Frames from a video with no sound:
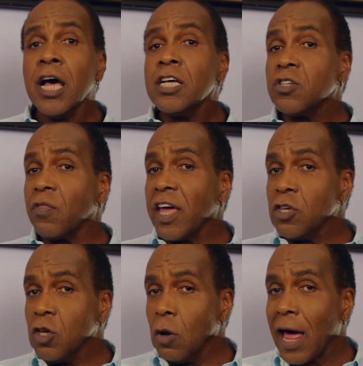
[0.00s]
so that
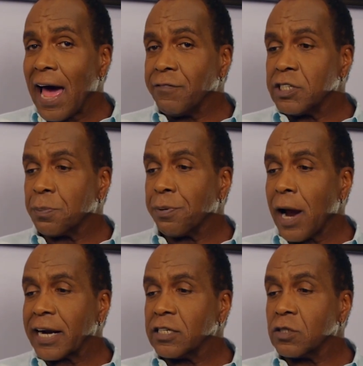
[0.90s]
you'll have it to
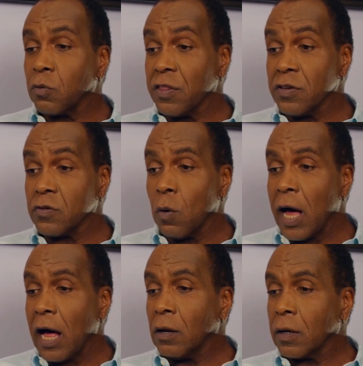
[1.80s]
practice with as
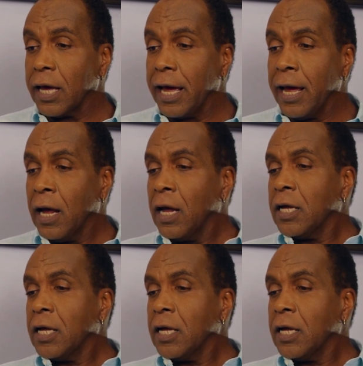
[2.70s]
well, okay?